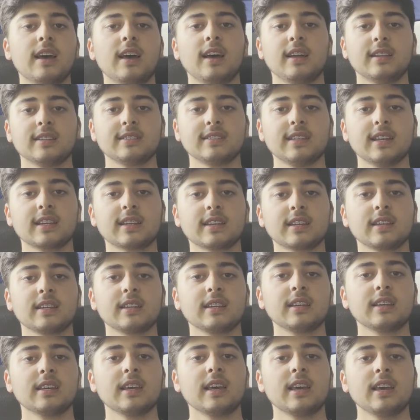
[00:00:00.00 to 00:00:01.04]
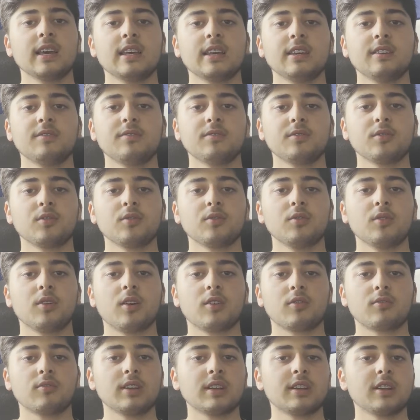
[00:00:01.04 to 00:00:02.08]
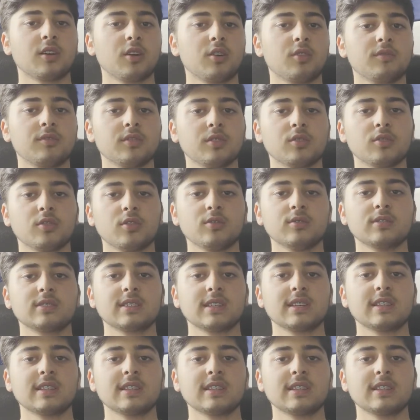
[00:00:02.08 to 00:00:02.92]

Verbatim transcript: And secondly, if you are reading over your notes,